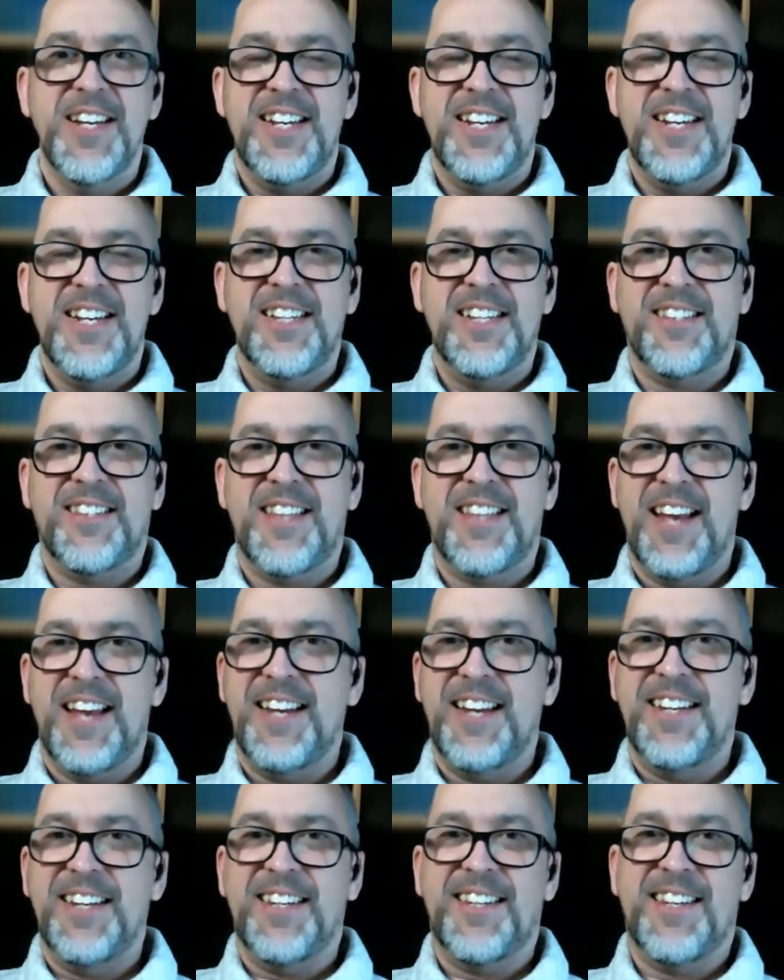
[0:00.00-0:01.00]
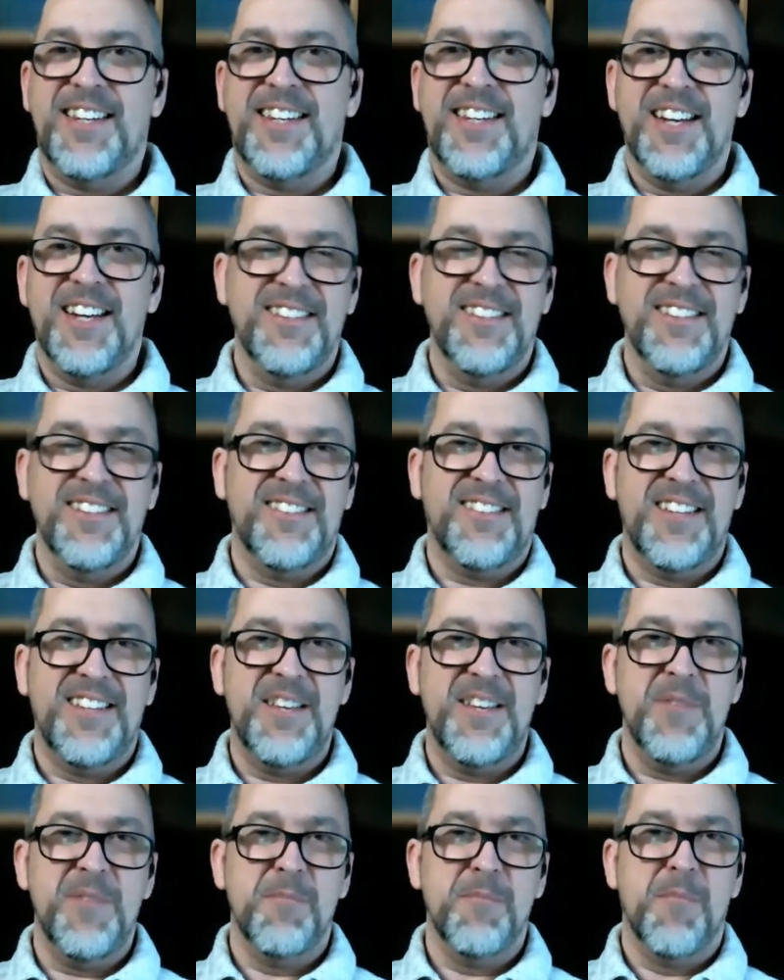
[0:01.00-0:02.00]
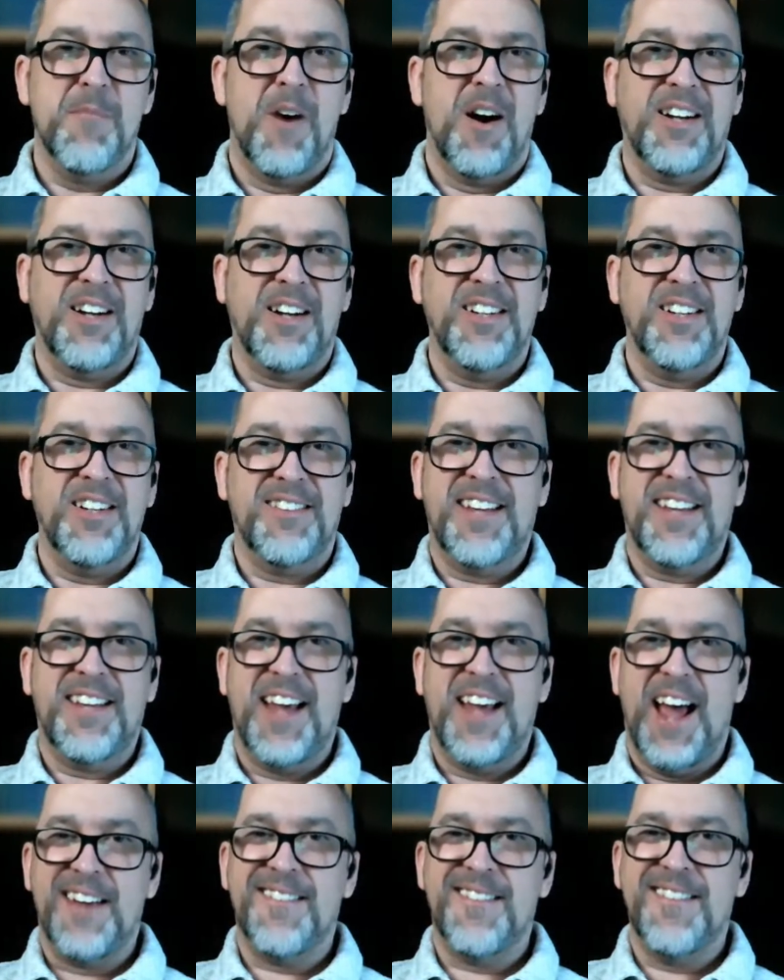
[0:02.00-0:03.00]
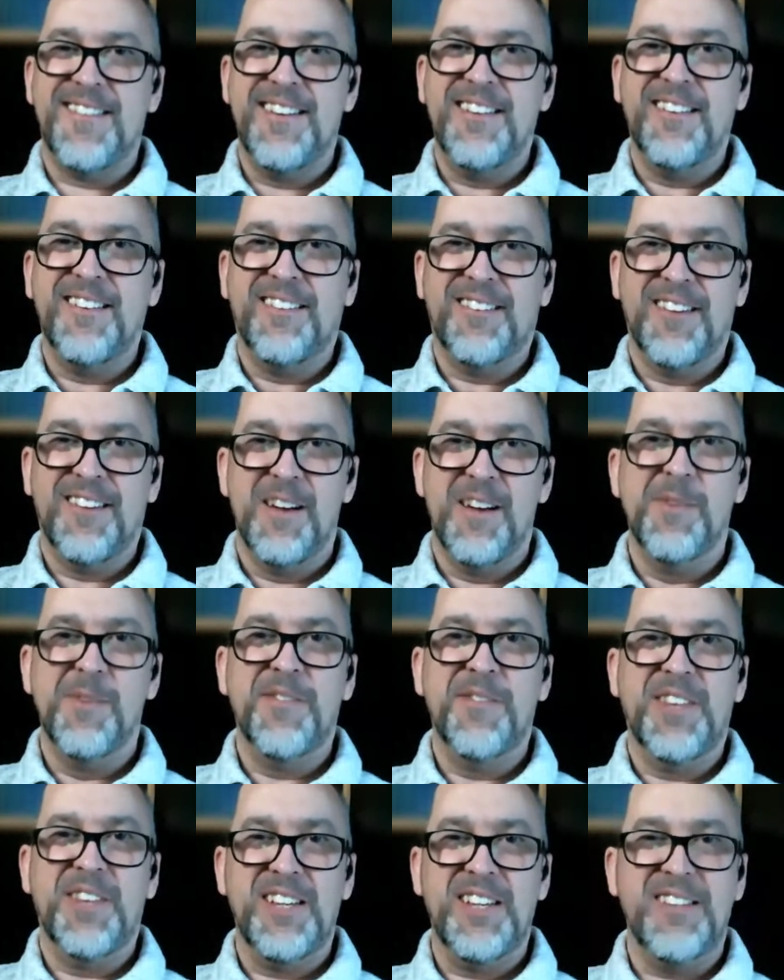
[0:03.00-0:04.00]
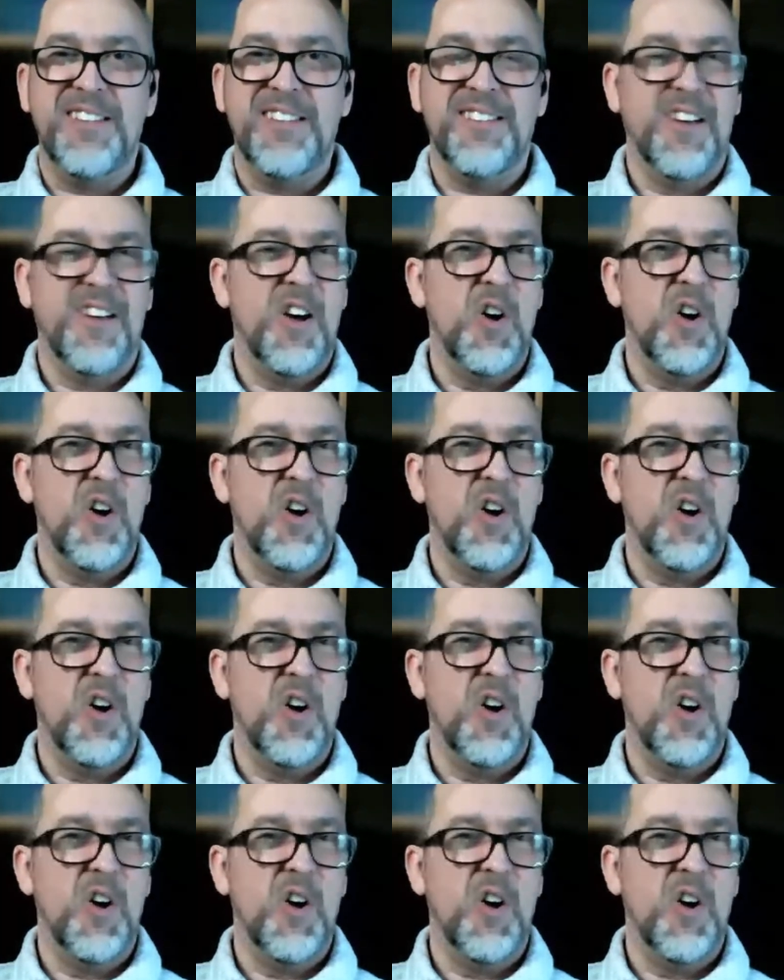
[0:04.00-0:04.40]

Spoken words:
is that it doesn't seem that Mark is catching some of these